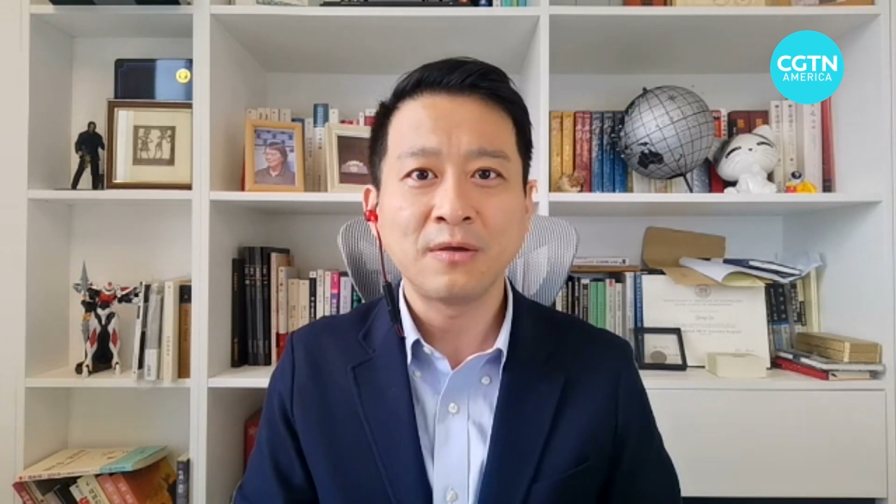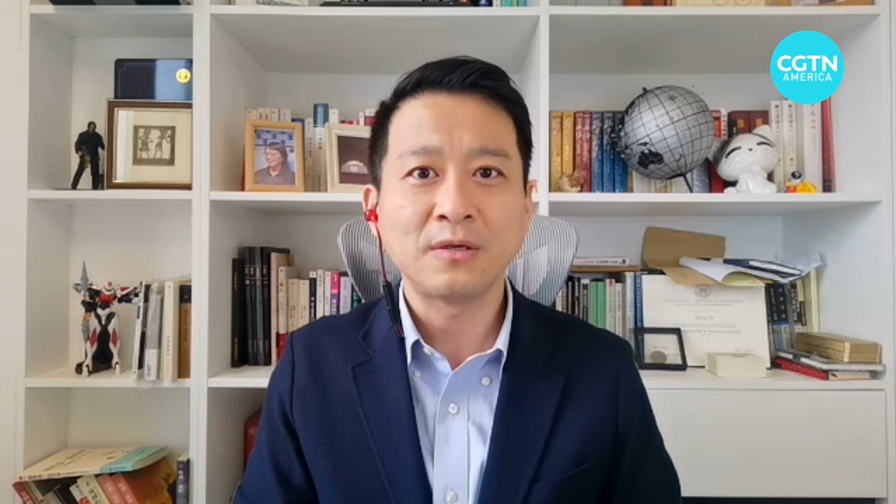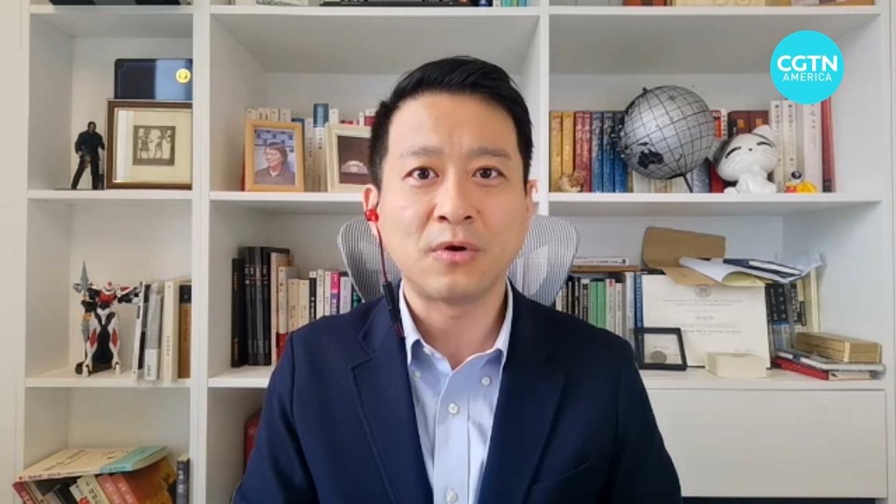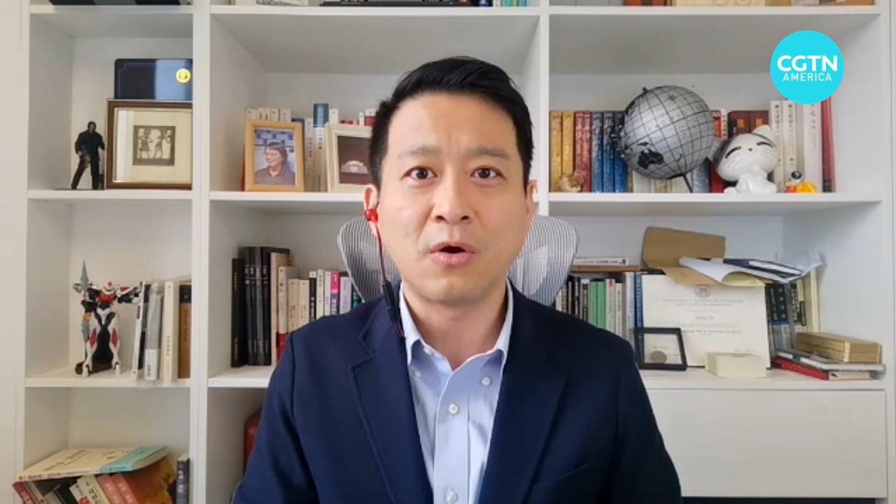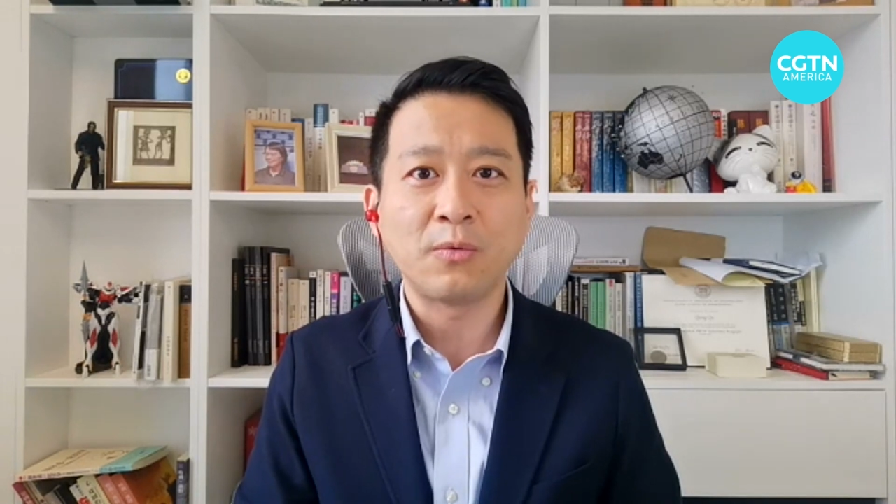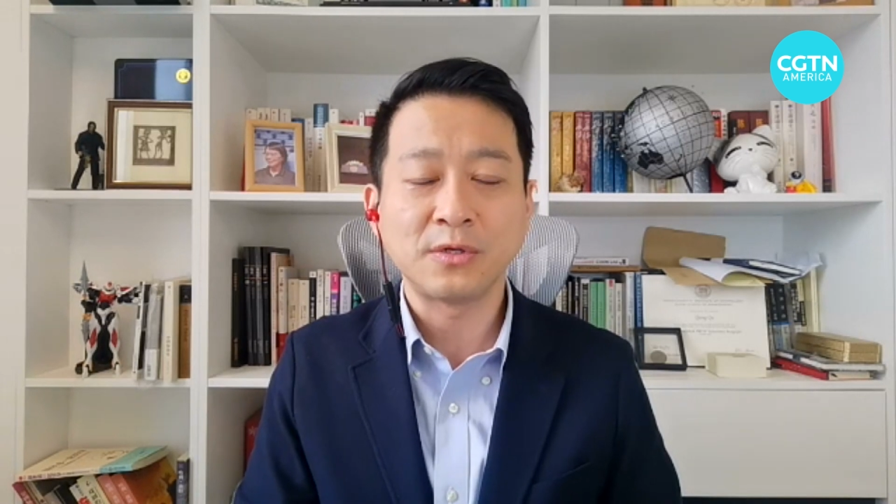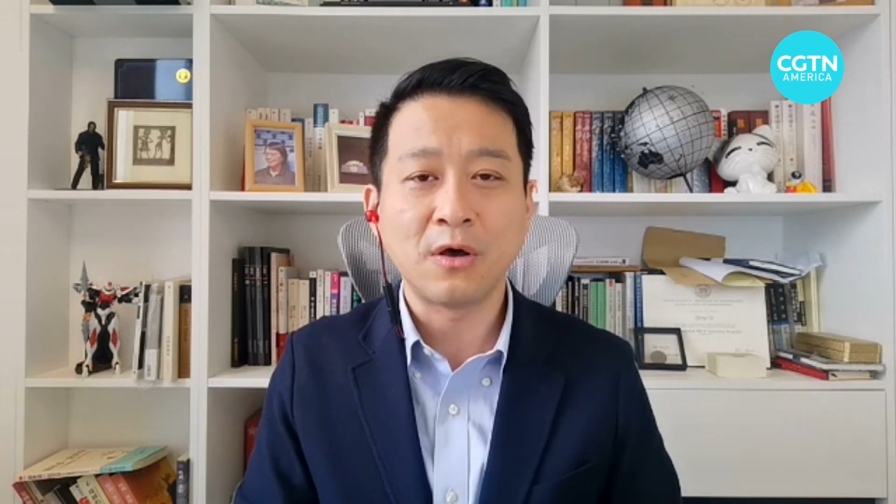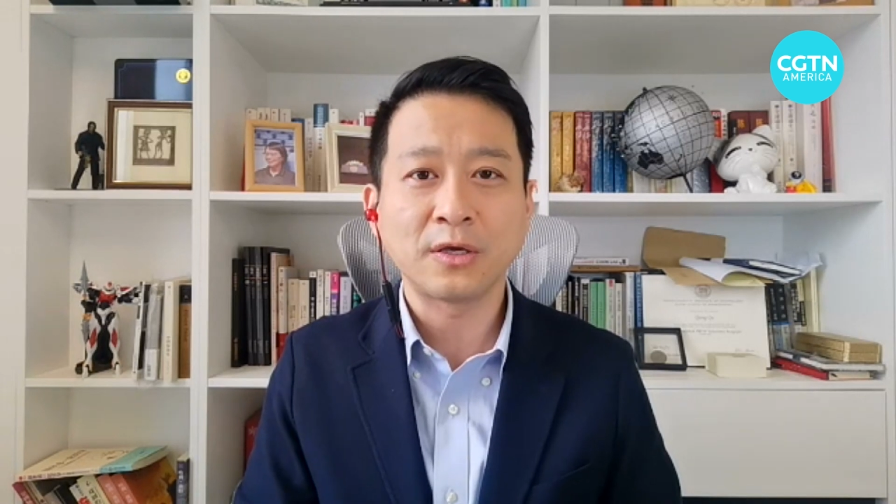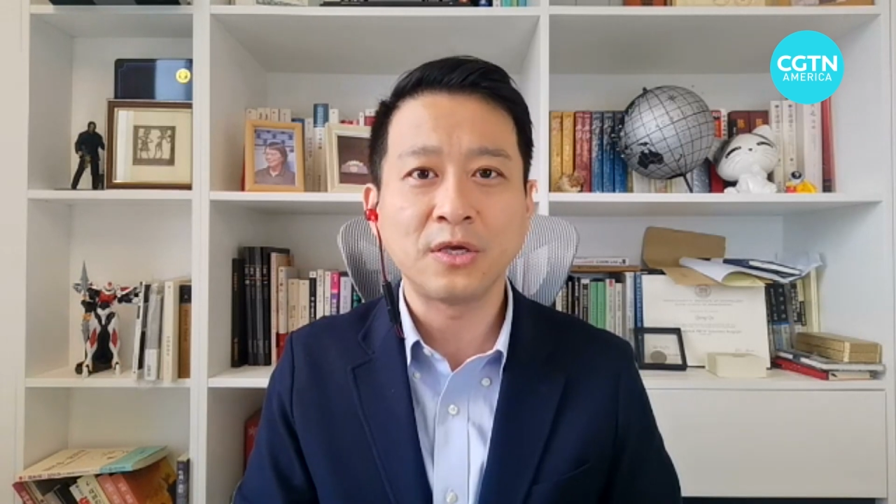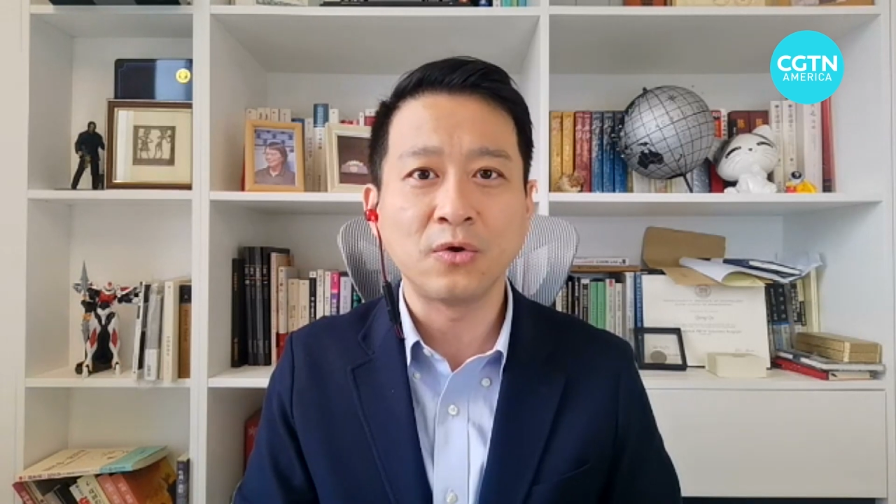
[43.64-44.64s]
is always
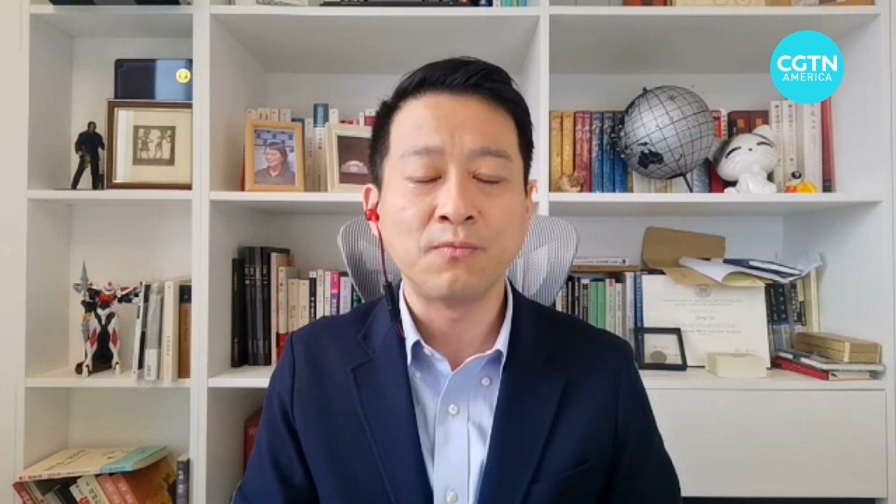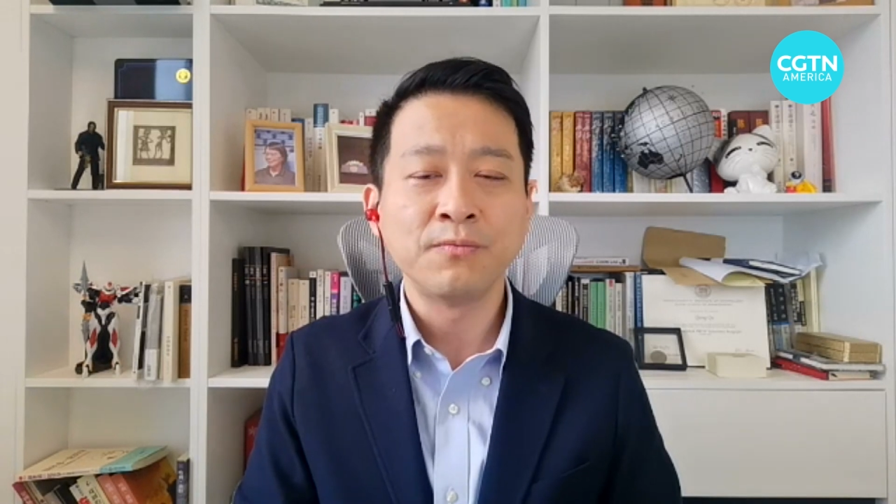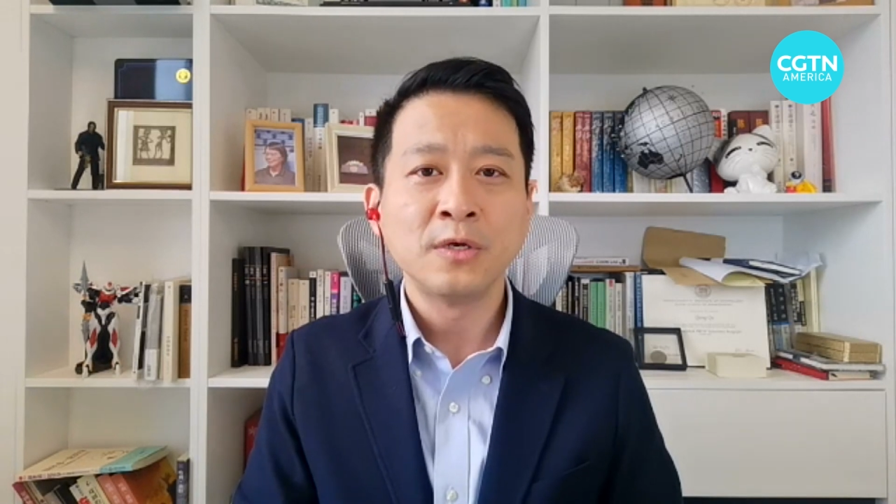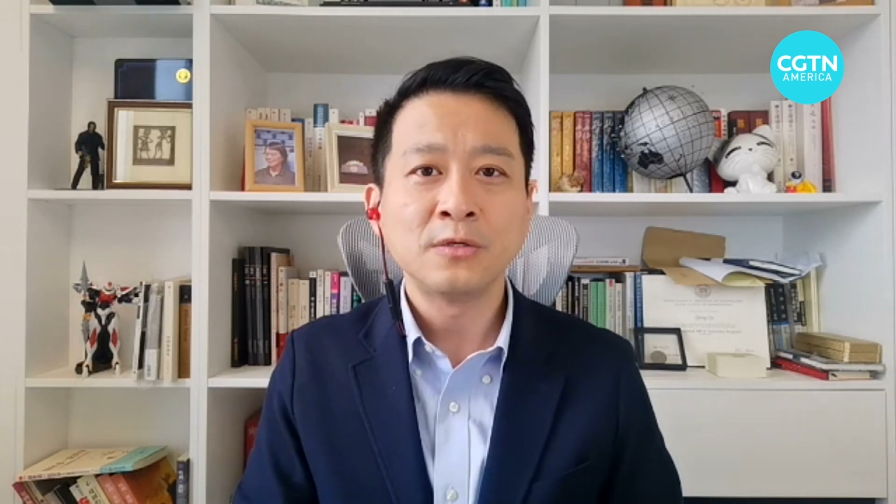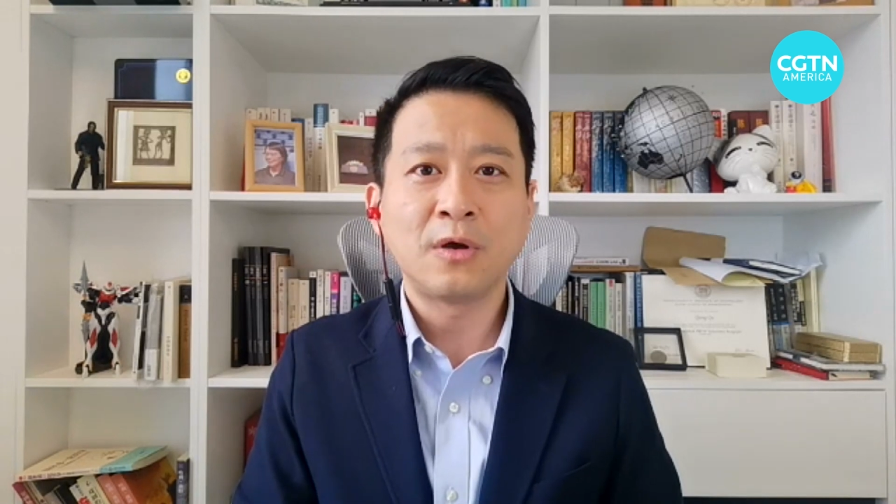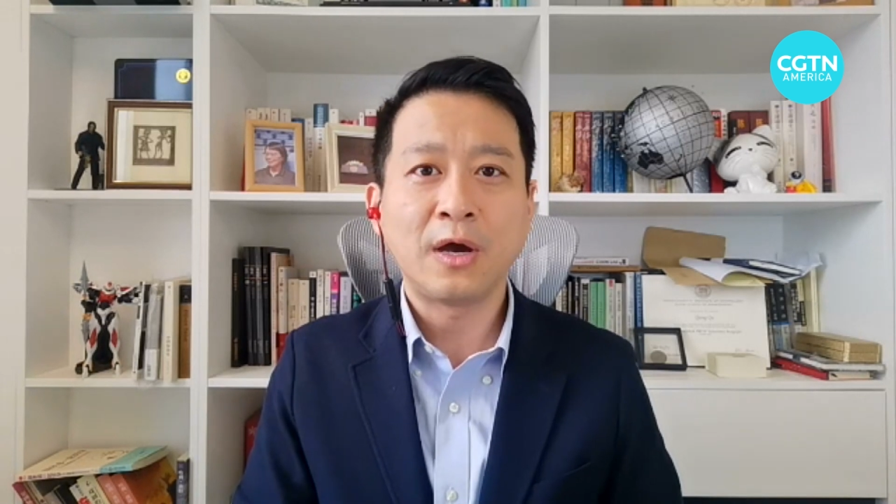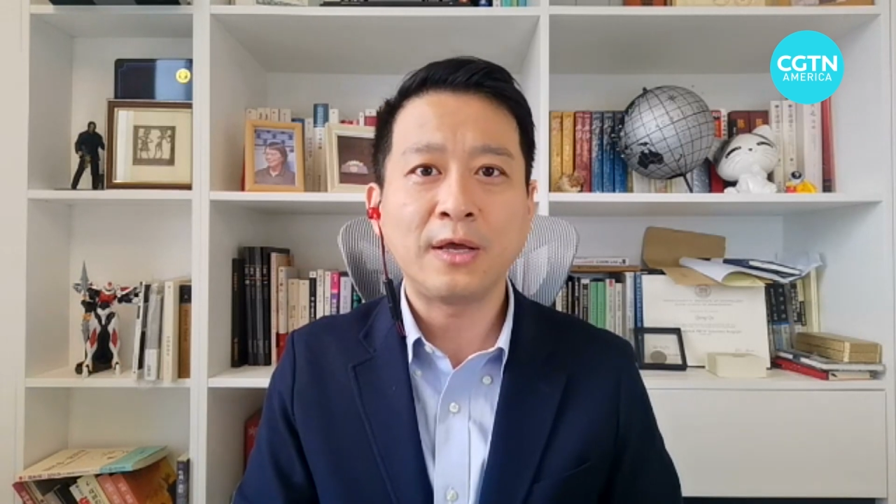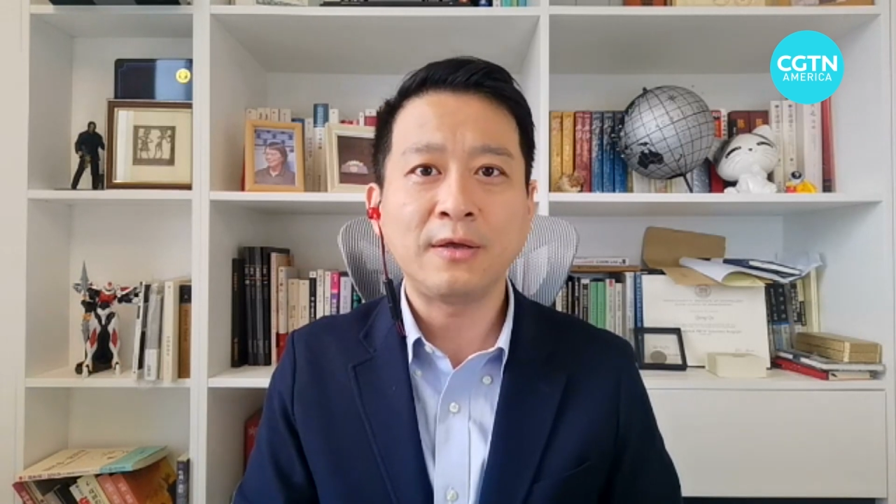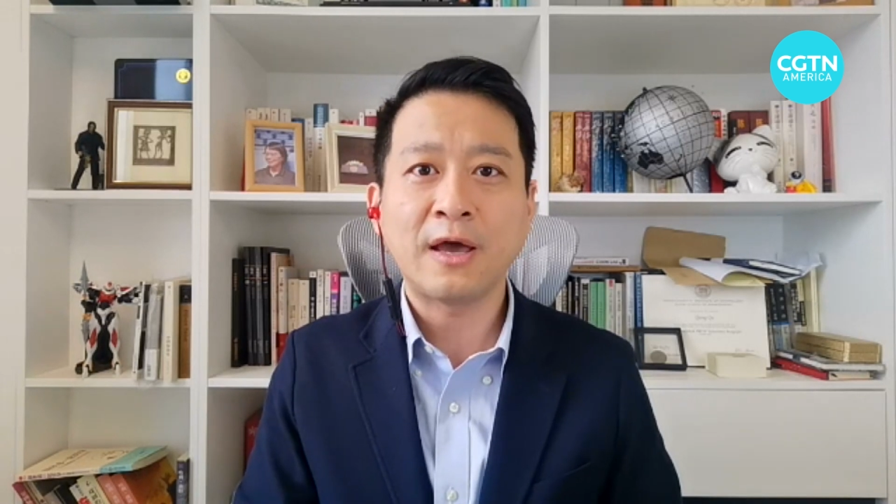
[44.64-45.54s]
long queue. So I